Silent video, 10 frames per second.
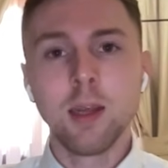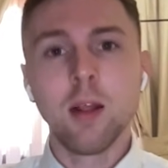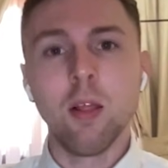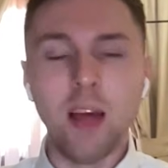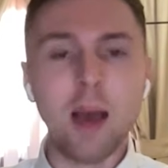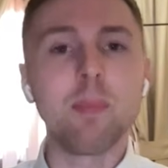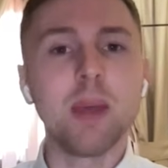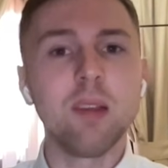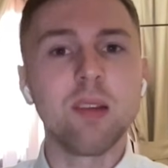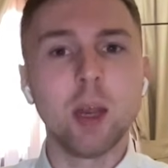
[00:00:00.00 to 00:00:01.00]
That being
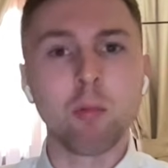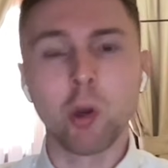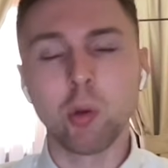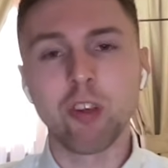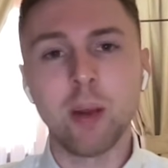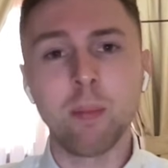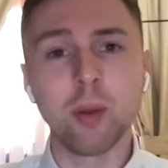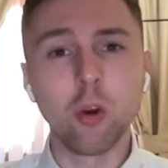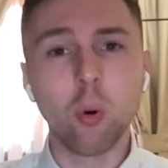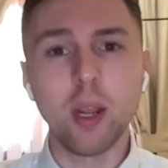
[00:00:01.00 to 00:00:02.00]
said, Royal Champion
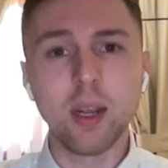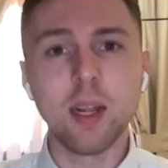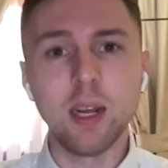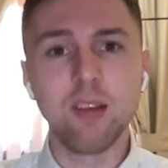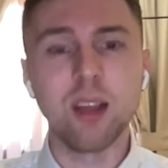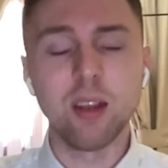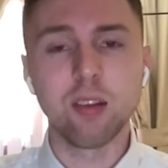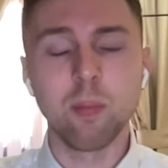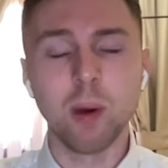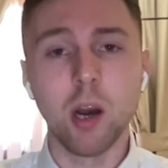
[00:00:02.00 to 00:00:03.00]
quite clearly sets the
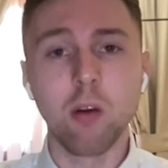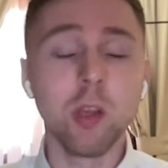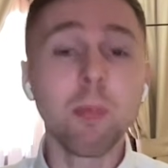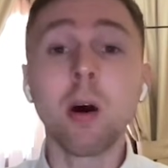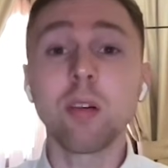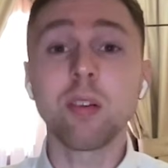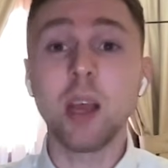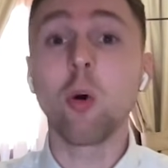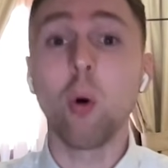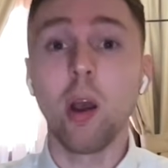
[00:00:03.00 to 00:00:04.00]
bar, and the bar's set
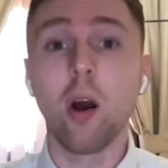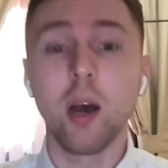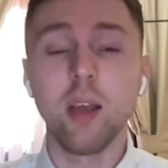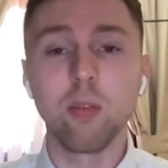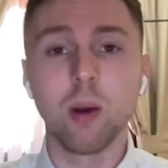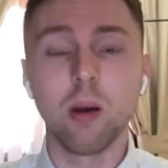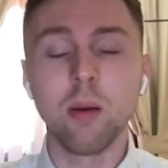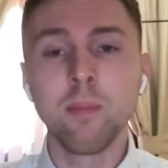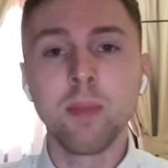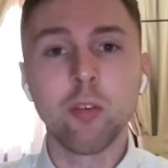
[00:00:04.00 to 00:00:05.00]
quite high as well.
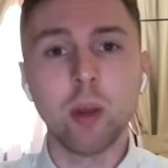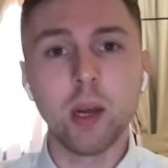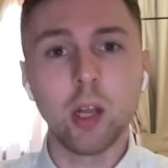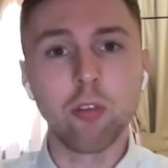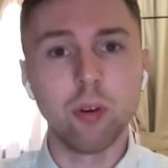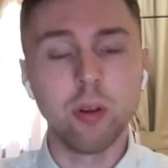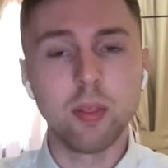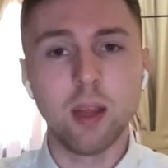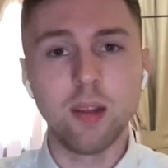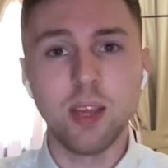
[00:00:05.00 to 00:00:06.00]
He's rated
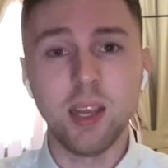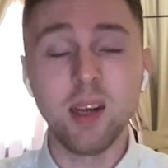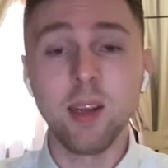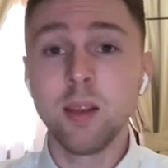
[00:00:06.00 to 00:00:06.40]
113.